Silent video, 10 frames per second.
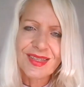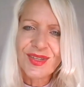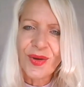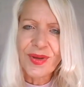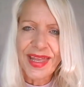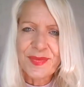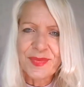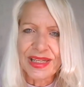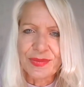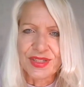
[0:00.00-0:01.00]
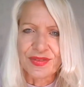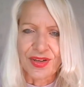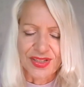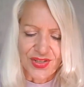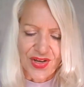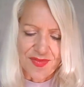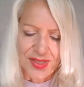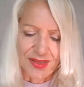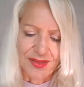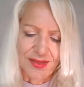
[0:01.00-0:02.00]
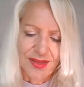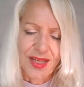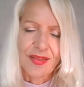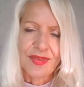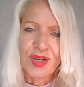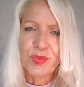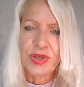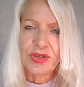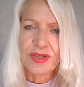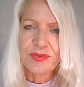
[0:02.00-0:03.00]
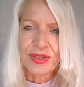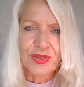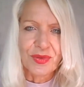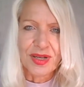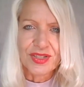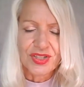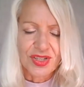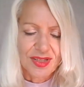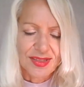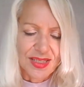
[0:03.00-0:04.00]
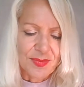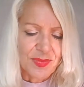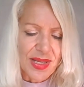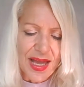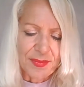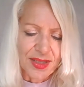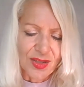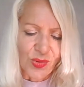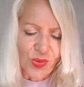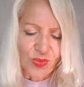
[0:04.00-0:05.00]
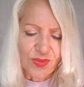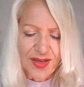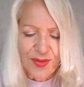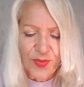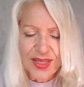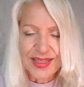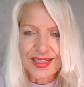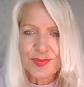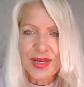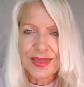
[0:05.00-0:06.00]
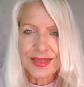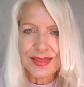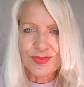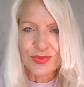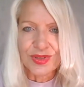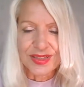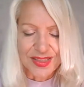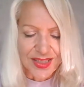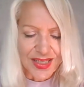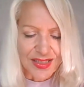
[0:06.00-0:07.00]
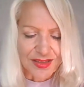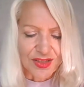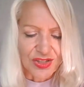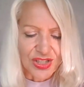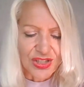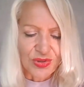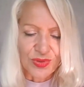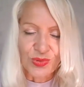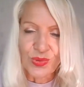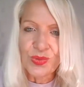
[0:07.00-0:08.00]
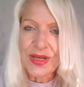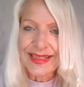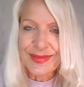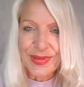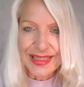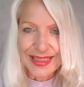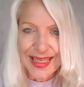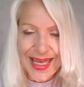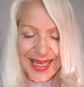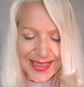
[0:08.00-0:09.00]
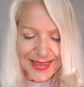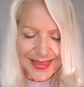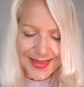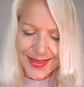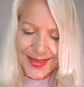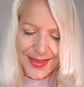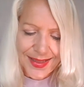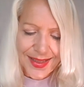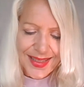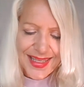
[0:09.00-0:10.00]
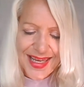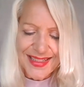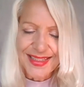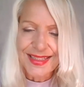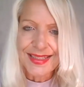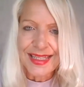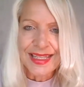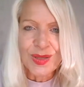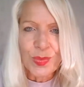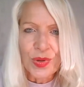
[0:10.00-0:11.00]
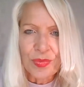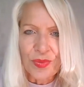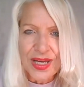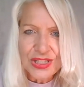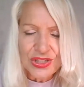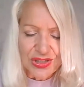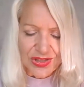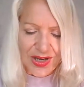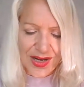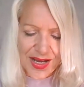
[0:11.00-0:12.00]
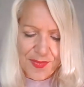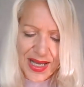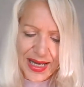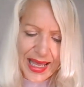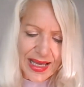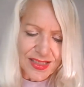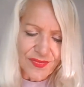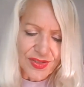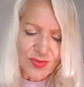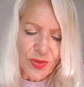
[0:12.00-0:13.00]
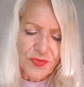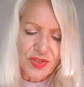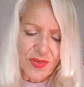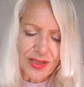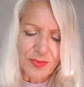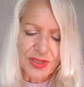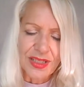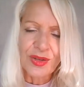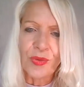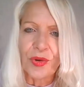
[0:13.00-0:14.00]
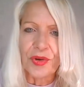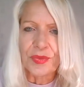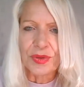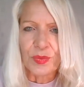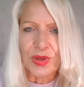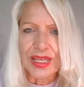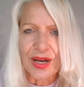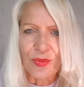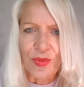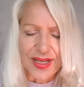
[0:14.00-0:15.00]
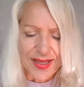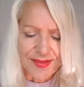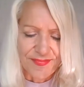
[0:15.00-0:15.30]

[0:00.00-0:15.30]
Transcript: So it can be with divine timing. There are periods when not much seems to be happening at all, and we can expect that this will con can continue and always be the case. Yet, this inner preparation time allows for swift development and growth when we are ready.